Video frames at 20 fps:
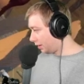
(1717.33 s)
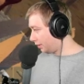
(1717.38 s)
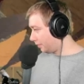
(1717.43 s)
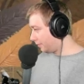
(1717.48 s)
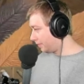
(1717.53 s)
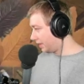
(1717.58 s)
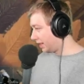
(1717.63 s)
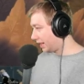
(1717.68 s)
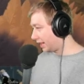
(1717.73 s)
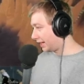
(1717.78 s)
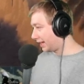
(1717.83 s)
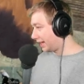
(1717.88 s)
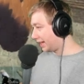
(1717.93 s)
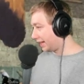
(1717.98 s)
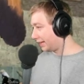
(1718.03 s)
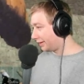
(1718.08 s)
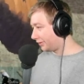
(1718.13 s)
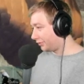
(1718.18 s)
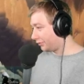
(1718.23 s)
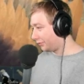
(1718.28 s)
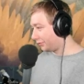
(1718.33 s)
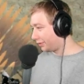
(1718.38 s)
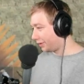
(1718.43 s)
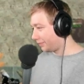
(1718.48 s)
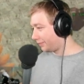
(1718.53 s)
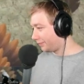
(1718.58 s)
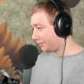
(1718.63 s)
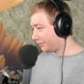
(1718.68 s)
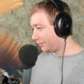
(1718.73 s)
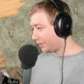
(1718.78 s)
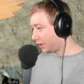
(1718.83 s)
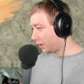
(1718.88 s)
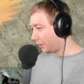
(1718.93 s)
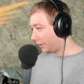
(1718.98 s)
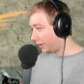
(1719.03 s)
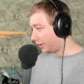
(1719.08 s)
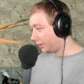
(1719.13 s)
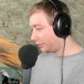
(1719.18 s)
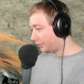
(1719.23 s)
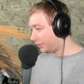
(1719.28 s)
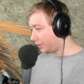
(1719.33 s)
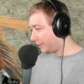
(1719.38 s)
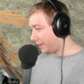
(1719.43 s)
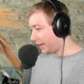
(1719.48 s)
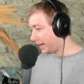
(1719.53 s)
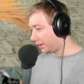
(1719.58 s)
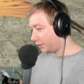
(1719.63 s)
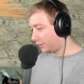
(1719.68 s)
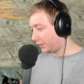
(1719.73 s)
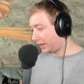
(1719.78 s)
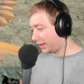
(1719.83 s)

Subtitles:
Oh man, I can't get it through there. Oh well, no matter.